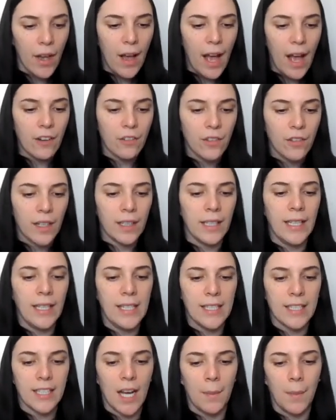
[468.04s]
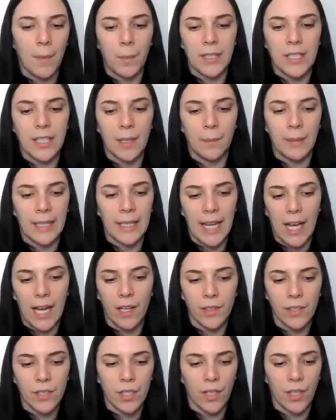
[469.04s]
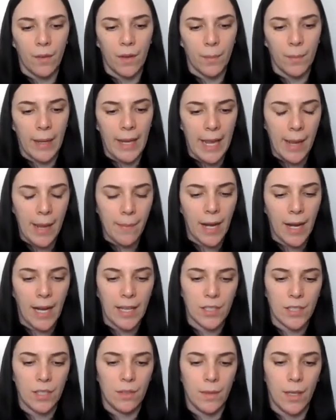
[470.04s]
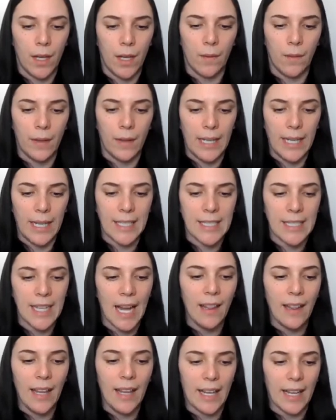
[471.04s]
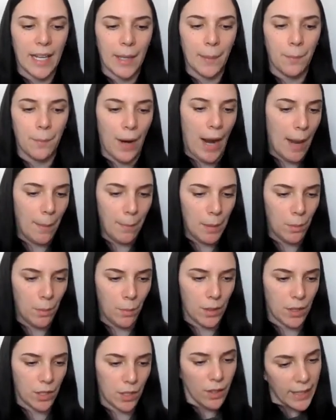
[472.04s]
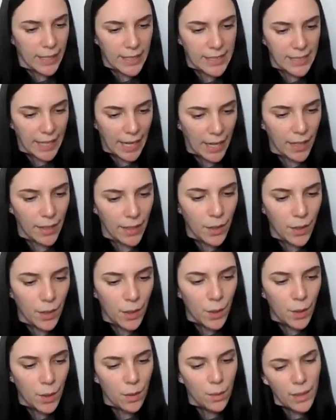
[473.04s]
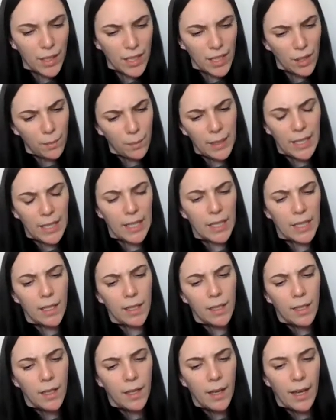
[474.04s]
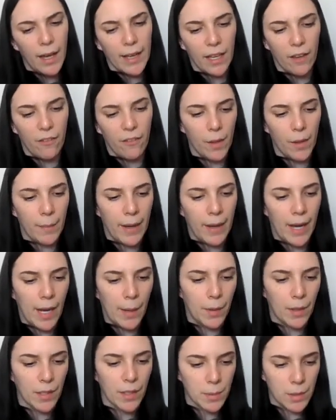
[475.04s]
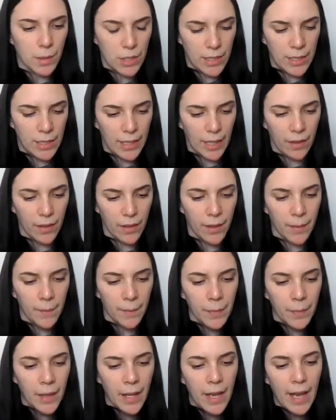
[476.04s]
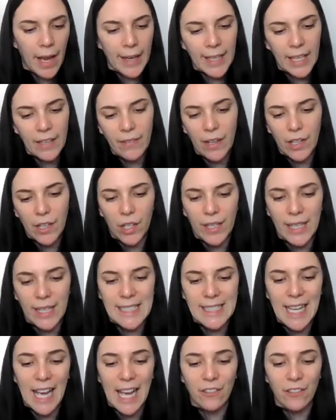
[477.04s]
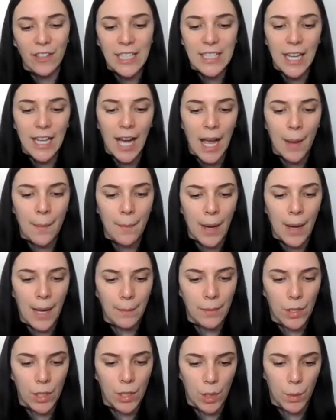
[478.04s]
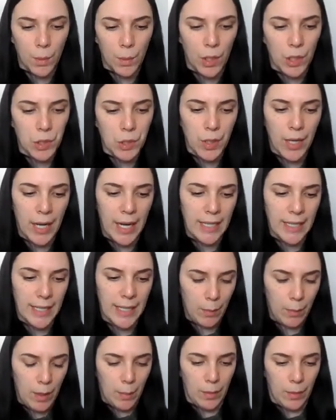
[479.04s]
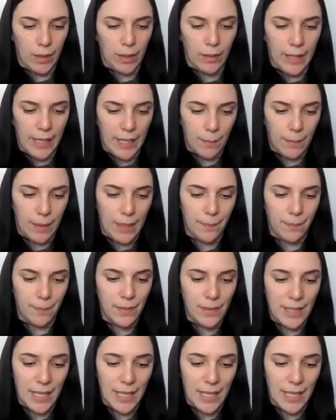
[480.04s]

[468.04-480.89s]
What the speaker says: I really need to come up with something else to go with my ape costume, though. It's not like I can bribe people with cookies again. "What do you mean?" I can feel my eyebrows pushing together. "I give out cookies every time I'm new or trying to get people to like me.